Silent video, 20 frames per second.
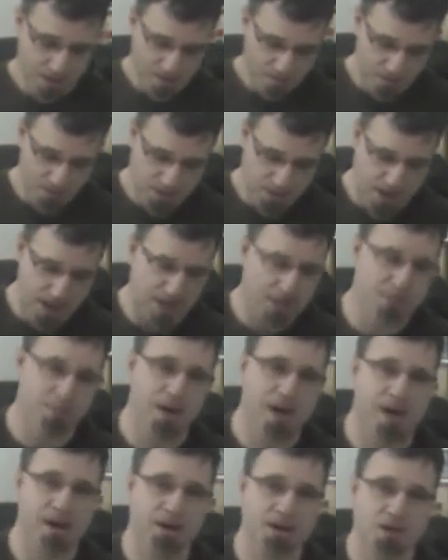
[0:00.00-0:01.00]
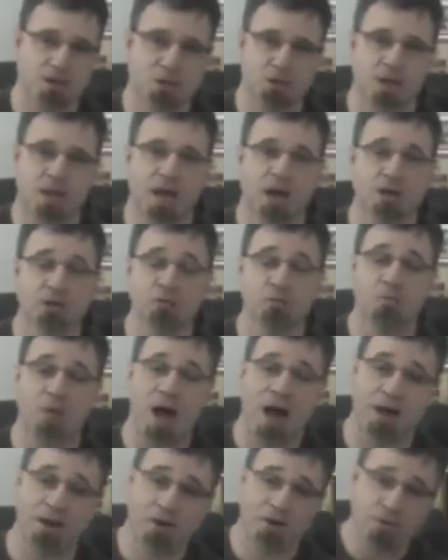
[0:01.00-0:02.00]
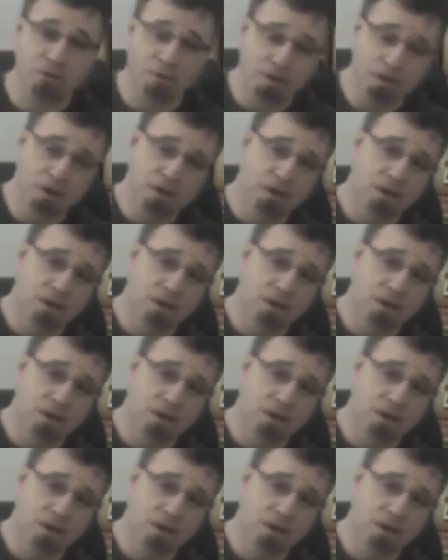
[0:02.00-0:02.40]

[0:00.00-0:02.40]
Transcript: We talked about initially Helldorado,